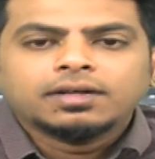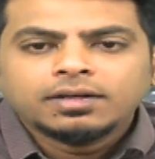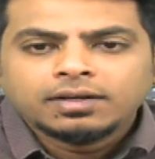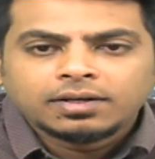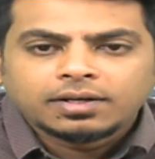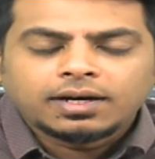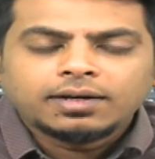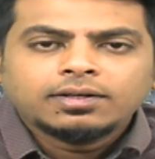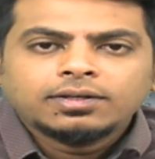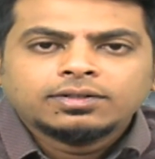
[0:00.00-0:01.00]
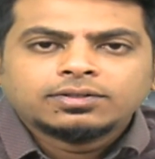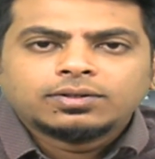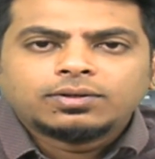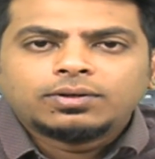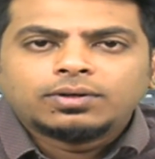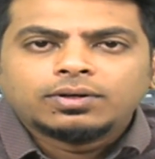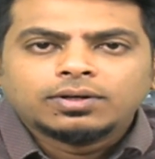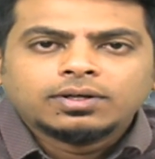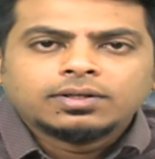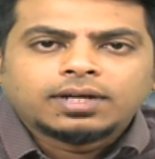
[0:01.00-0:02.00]
Yeah, so
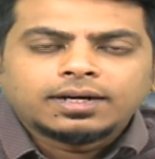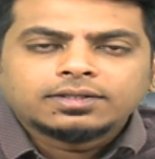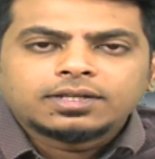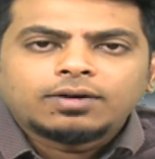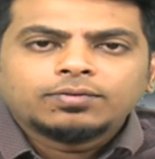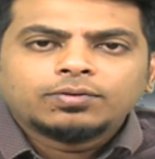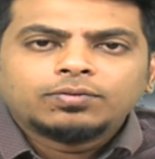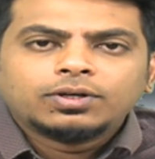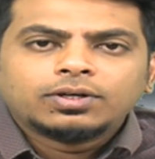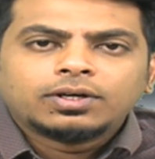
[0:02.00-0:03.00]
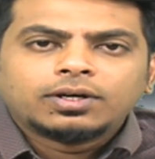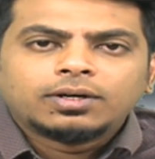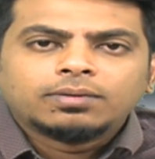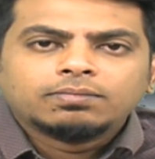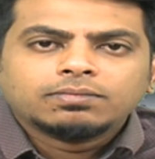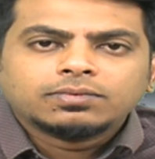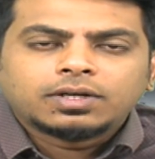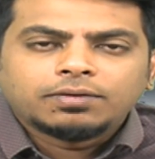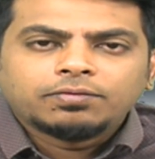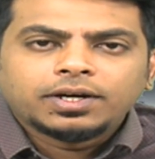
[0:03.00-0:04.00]
that is how you would
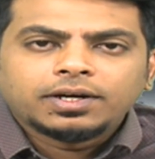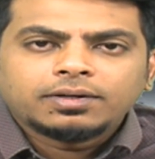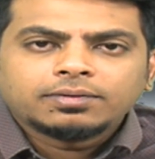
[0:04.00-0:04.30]
convey it.